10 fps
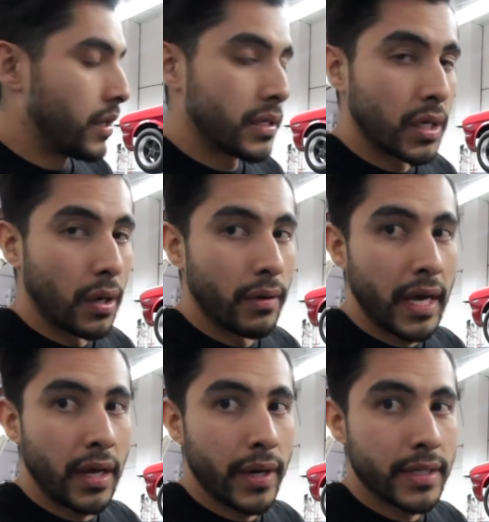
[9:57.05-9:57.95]
So
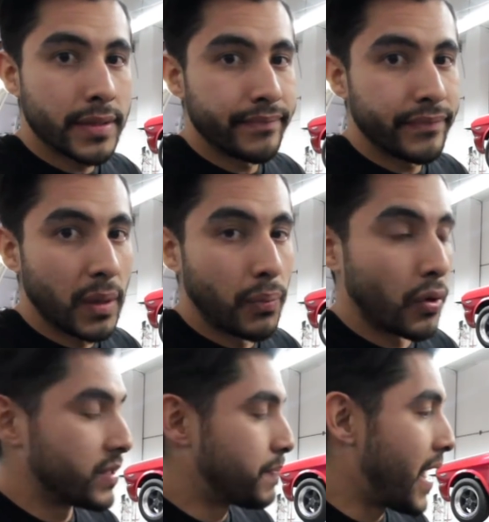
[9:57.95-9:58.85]
anyways, Your
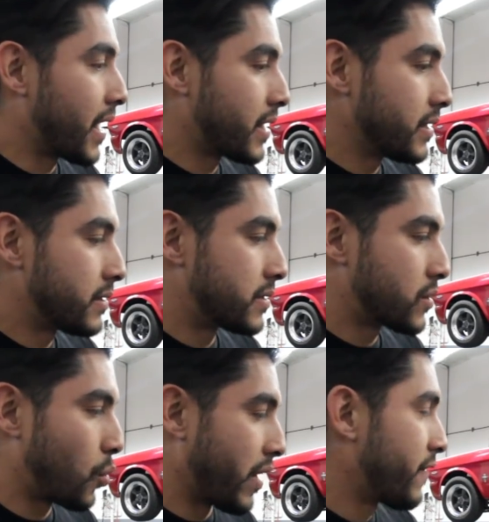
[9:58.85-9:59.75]
boy's back to
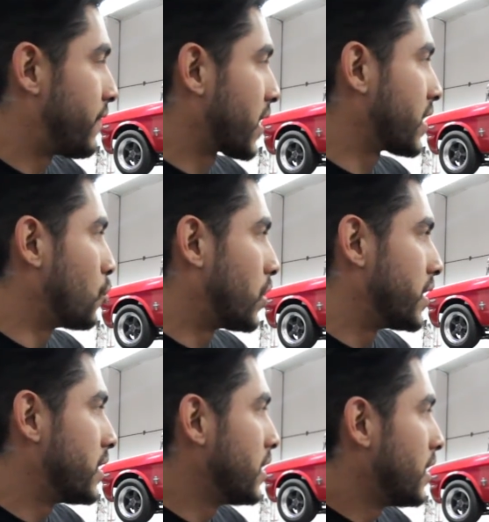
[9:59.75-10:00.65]
square fucking
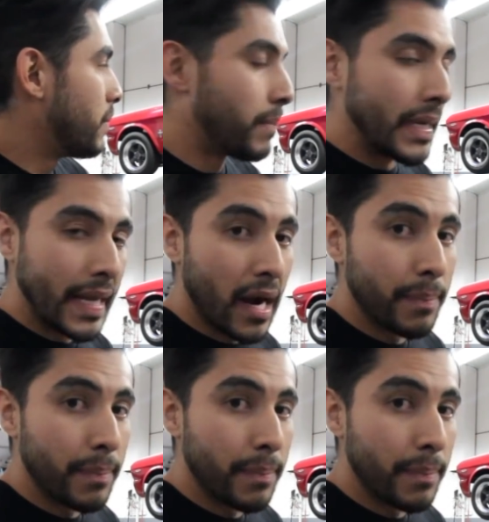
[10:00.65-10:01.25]
one. Not